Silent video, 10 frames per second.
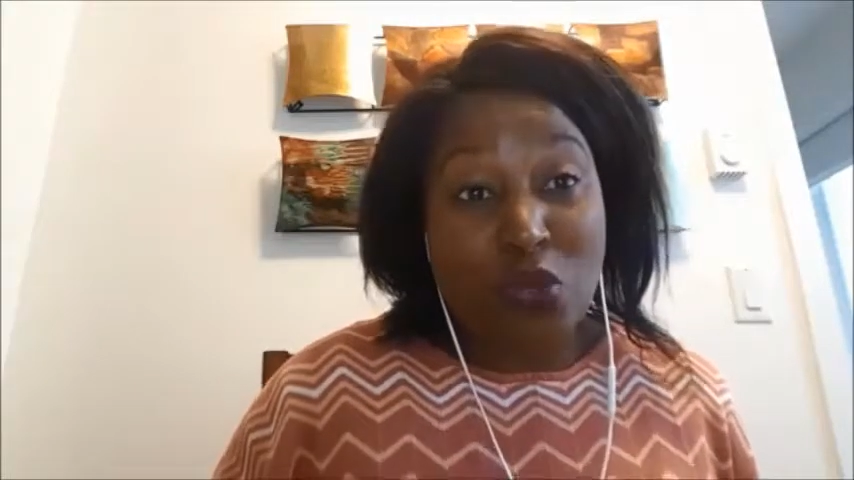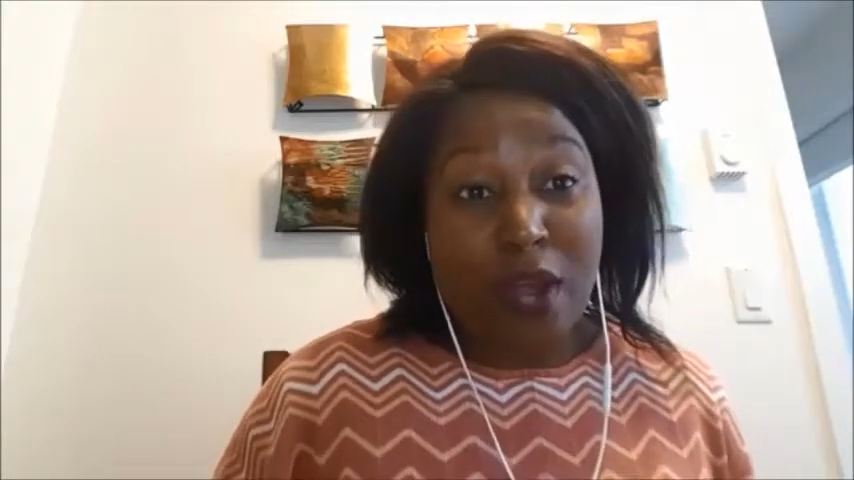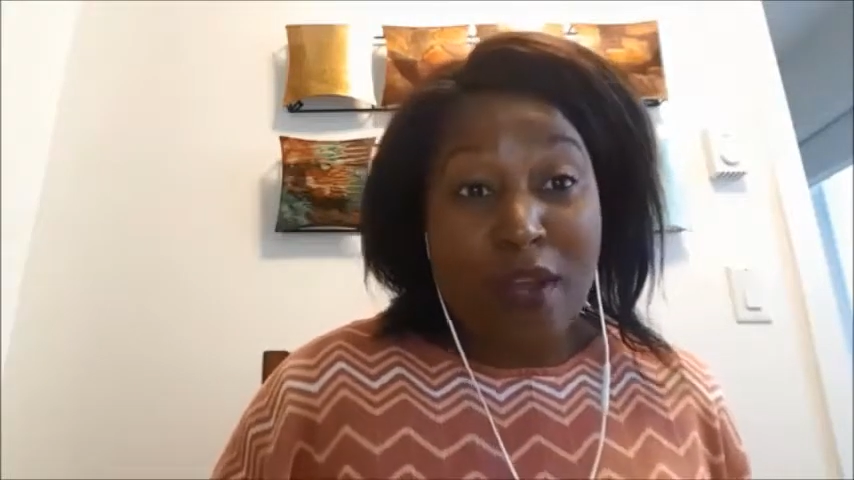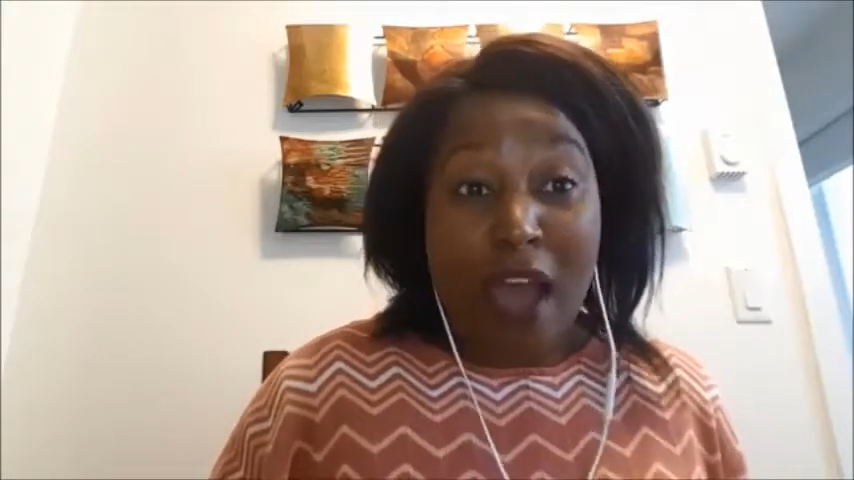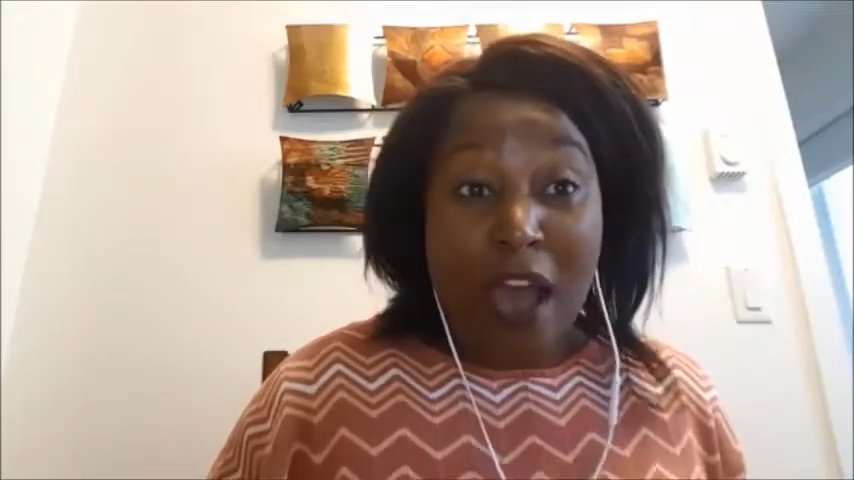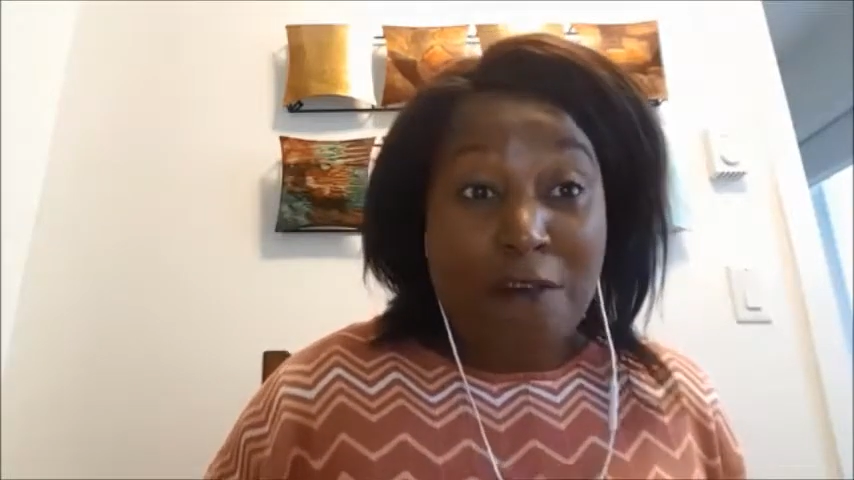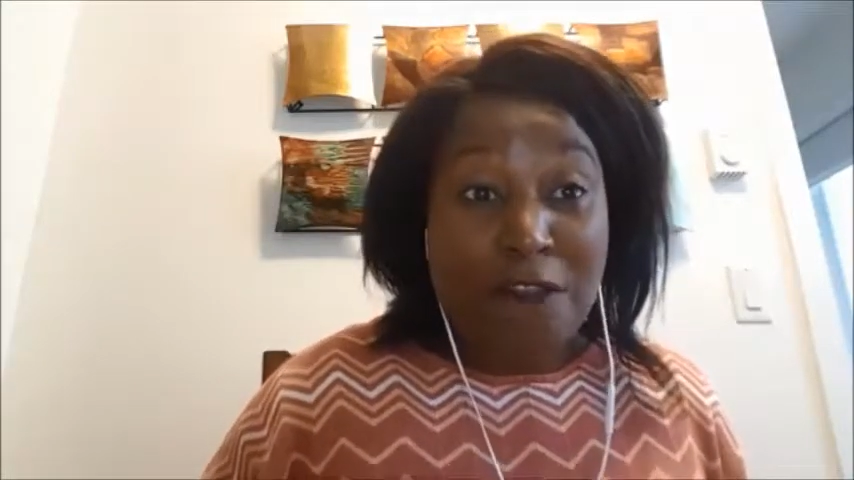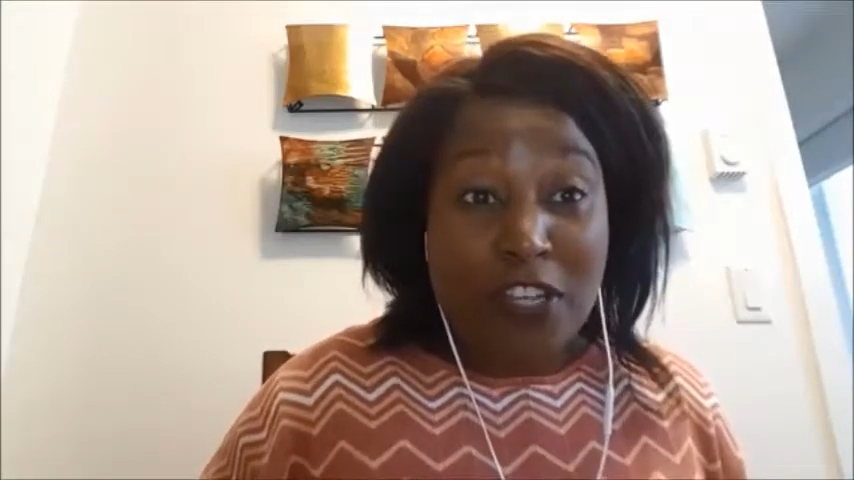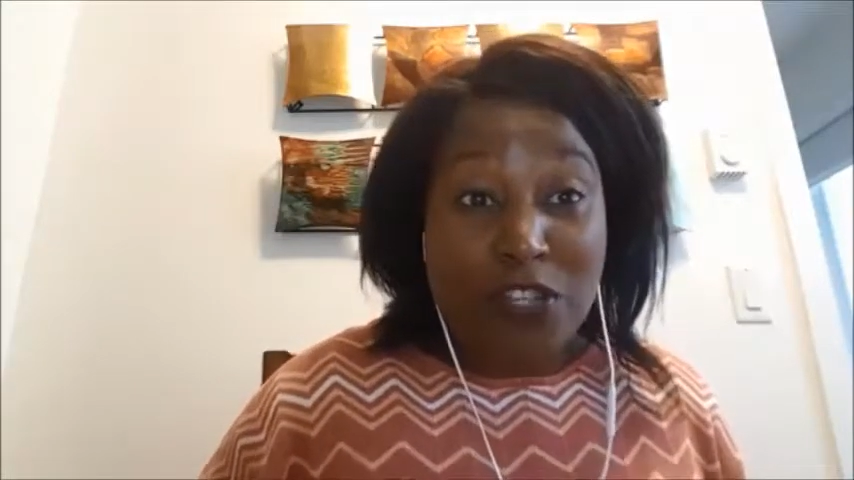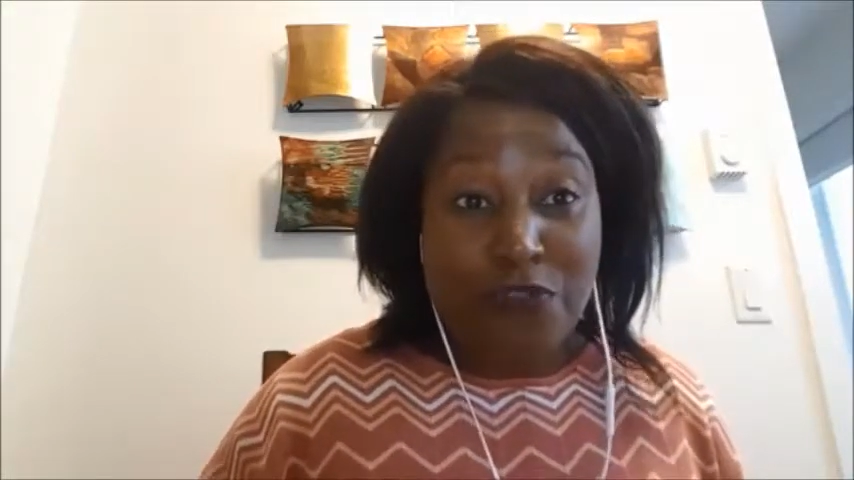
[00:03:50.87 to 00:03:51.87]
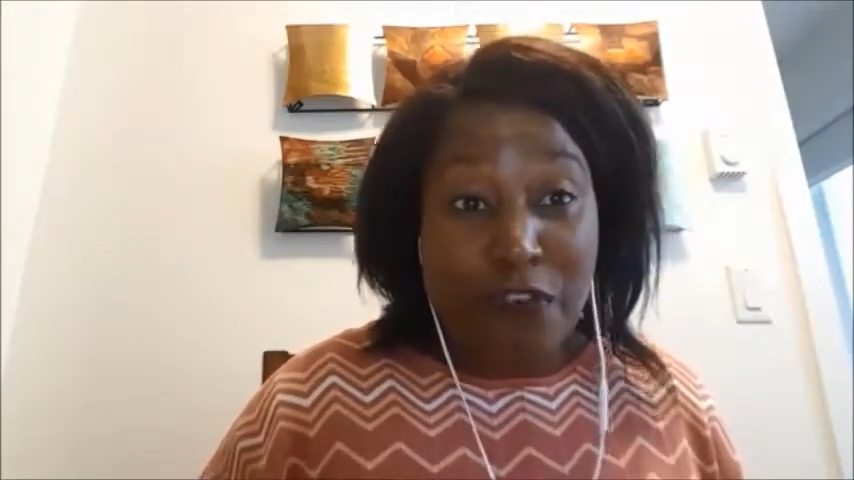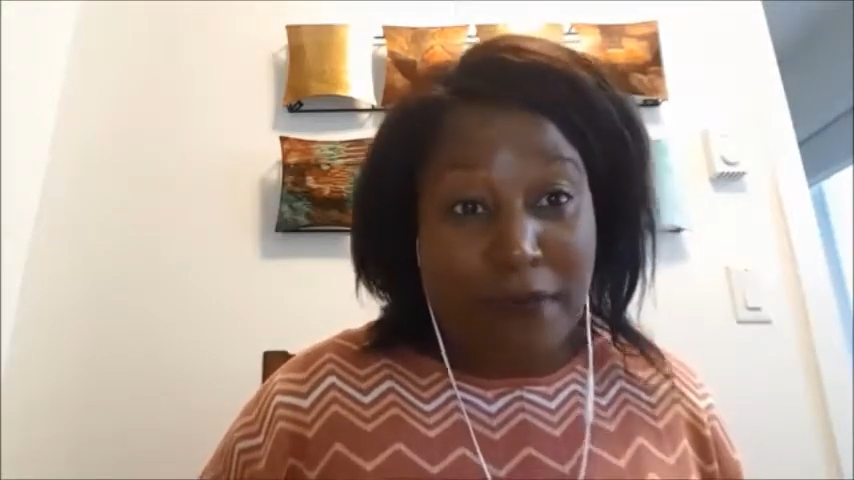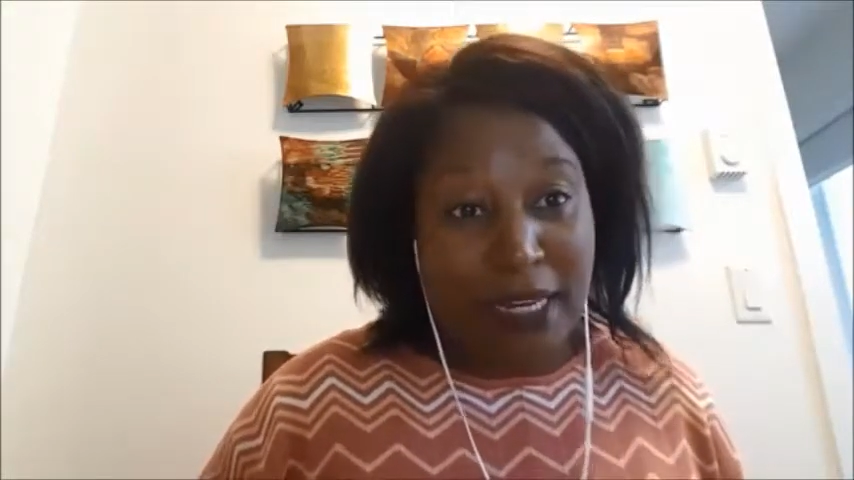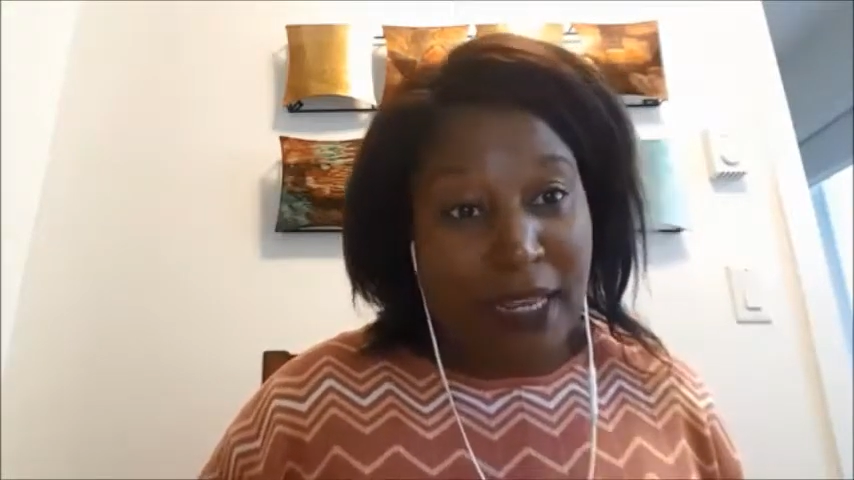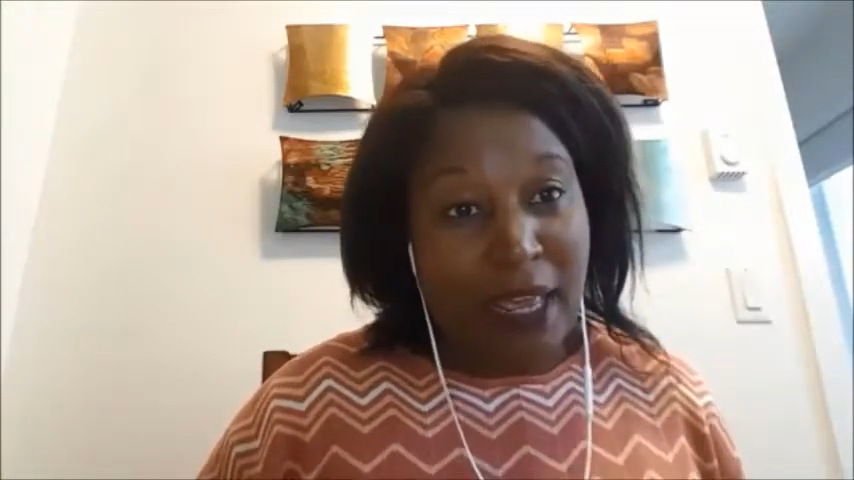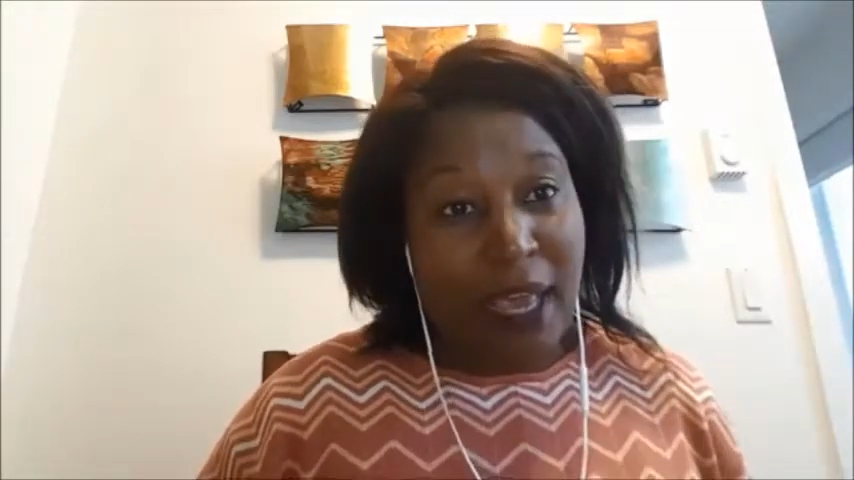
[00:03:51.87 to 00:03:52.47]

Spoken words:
an average family,